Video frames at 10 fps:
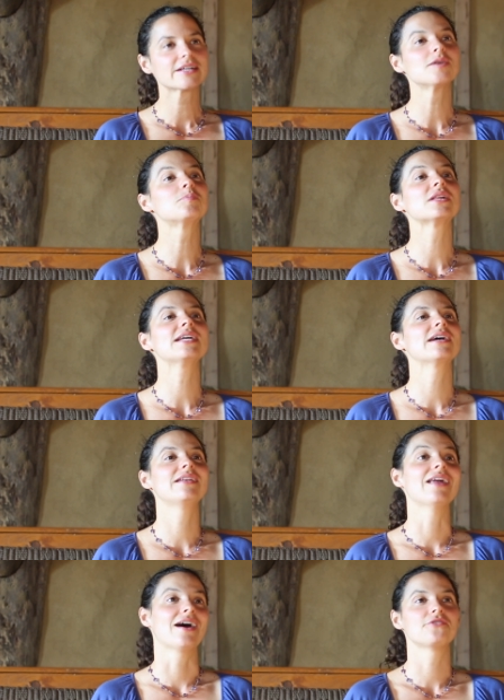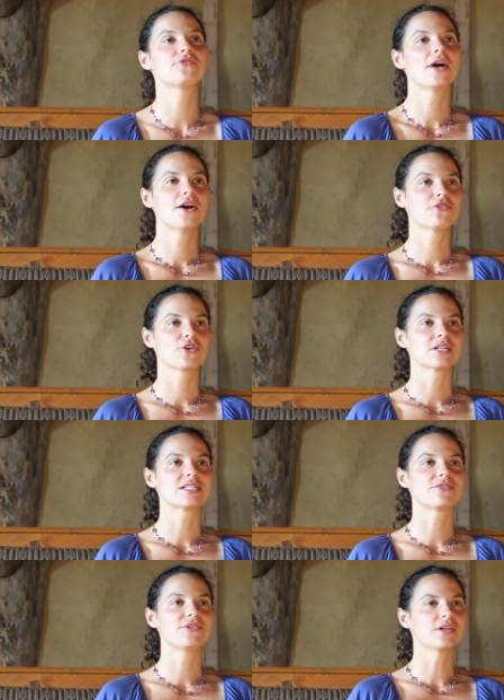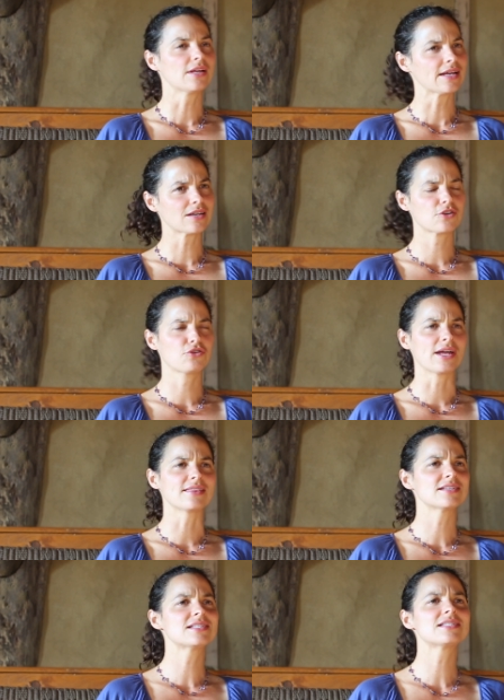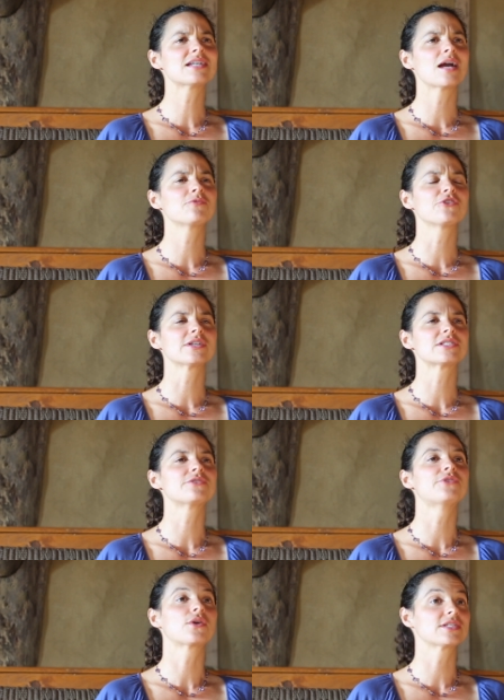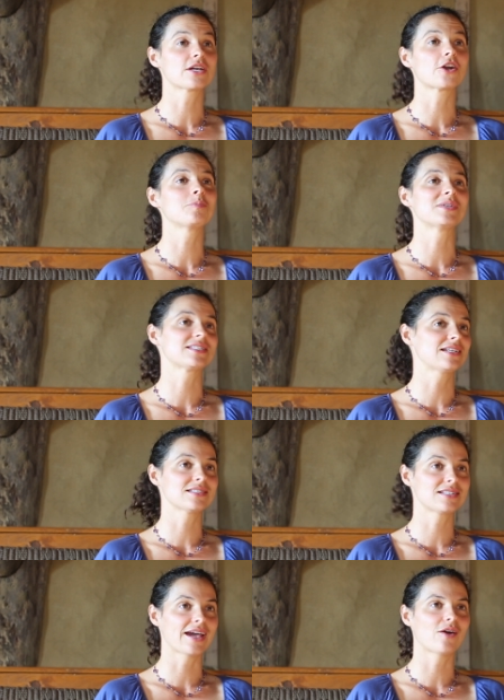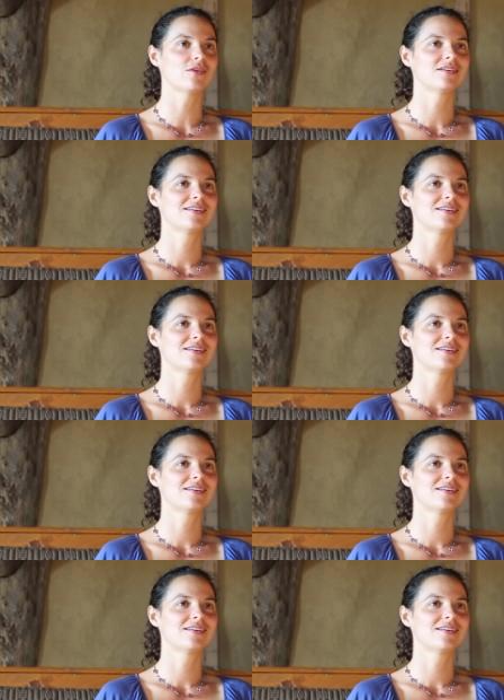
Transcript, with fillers: complete enough for us to feel like, great, this is time for us to focus on our business now.